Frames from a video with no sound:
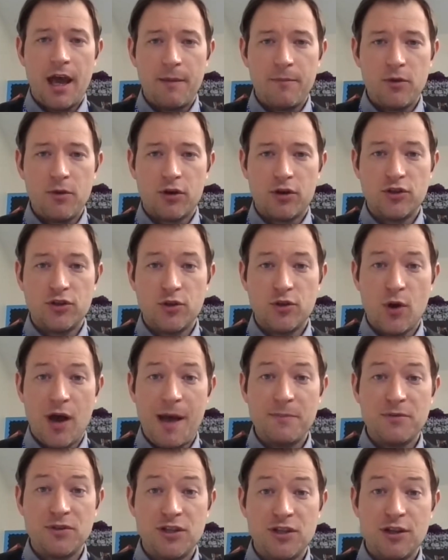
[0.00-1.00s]
You're going to do
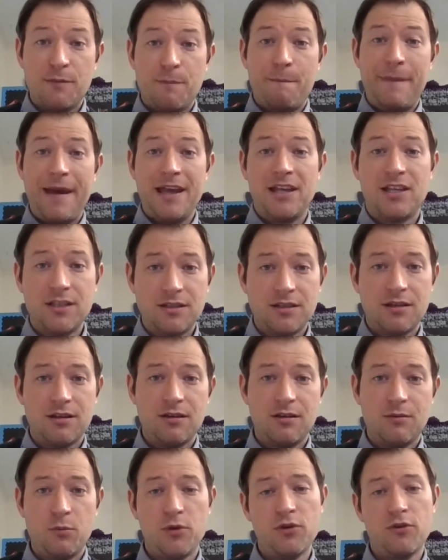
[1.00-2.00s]
your absolute
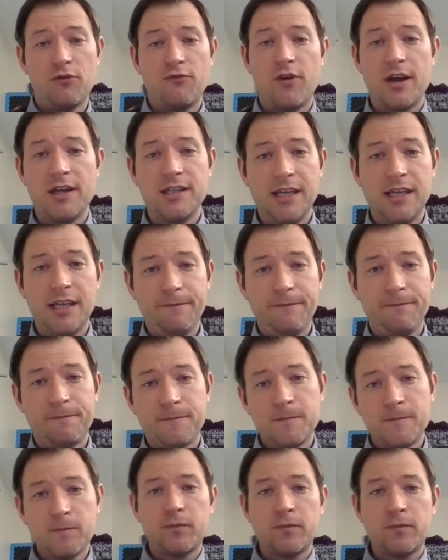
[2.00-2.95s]
best with your writing.